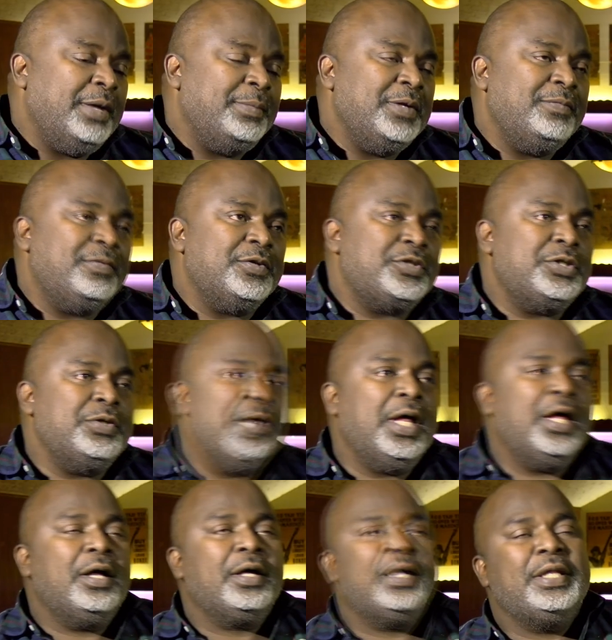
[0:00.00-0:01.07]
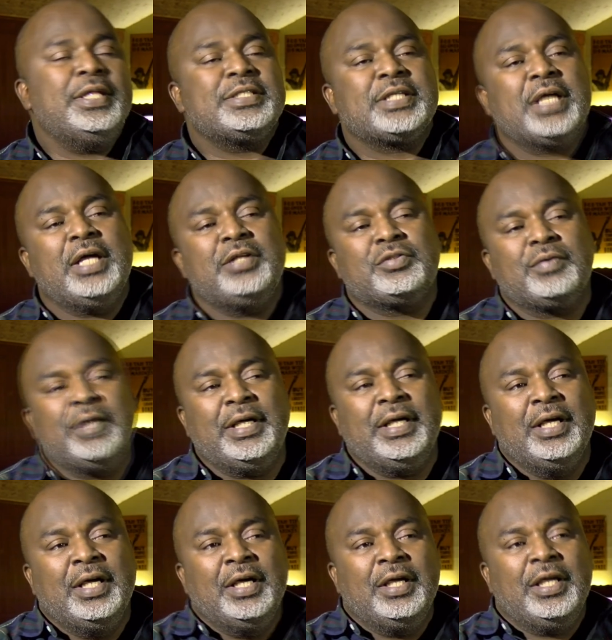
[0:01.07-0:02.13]
I mean, for too long in this country,
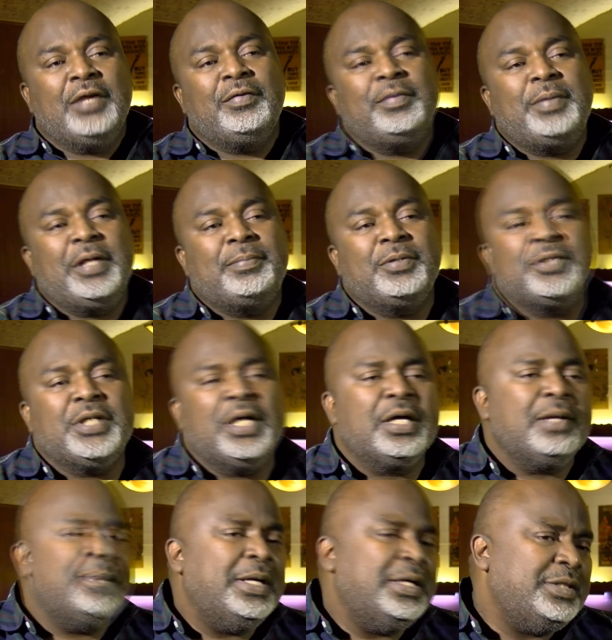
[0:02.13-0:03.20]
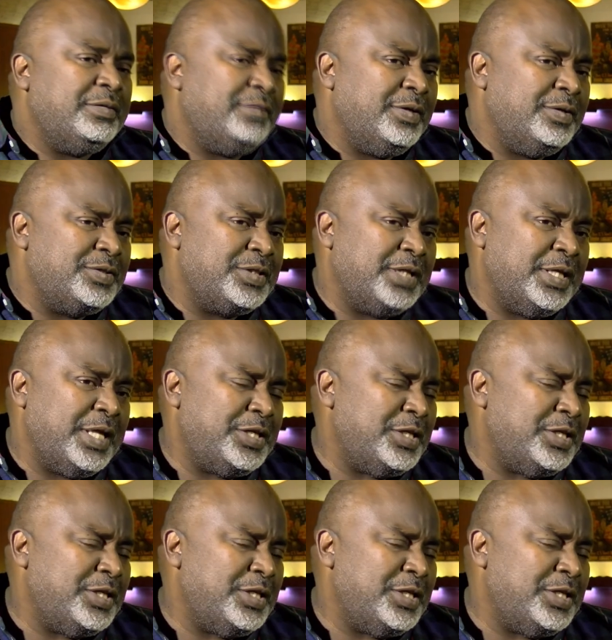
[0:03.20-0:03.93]
you know, when people talk about diversity, they